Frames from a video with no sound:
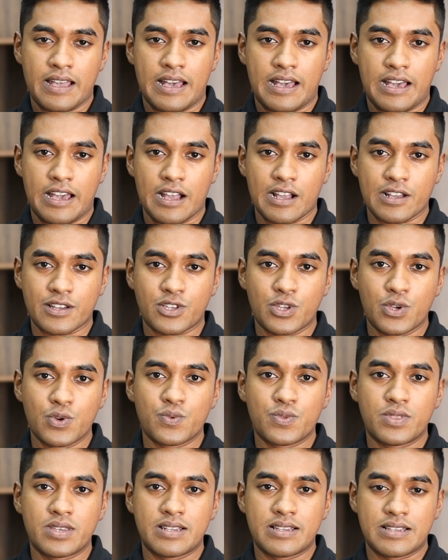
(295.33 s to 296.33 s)
uh,
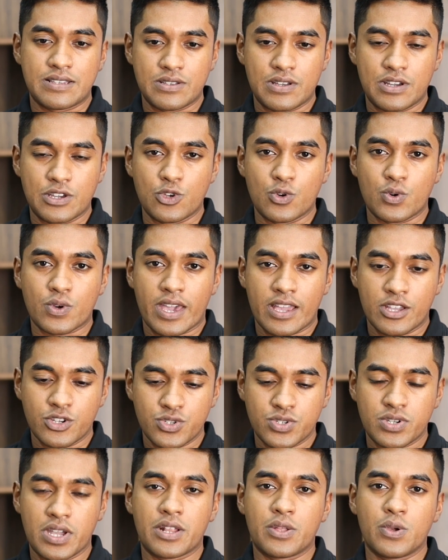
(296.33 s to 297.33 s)
give the you can
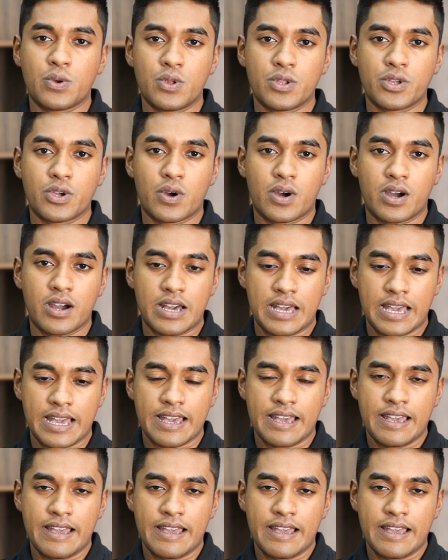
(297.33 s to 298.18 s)
schedule your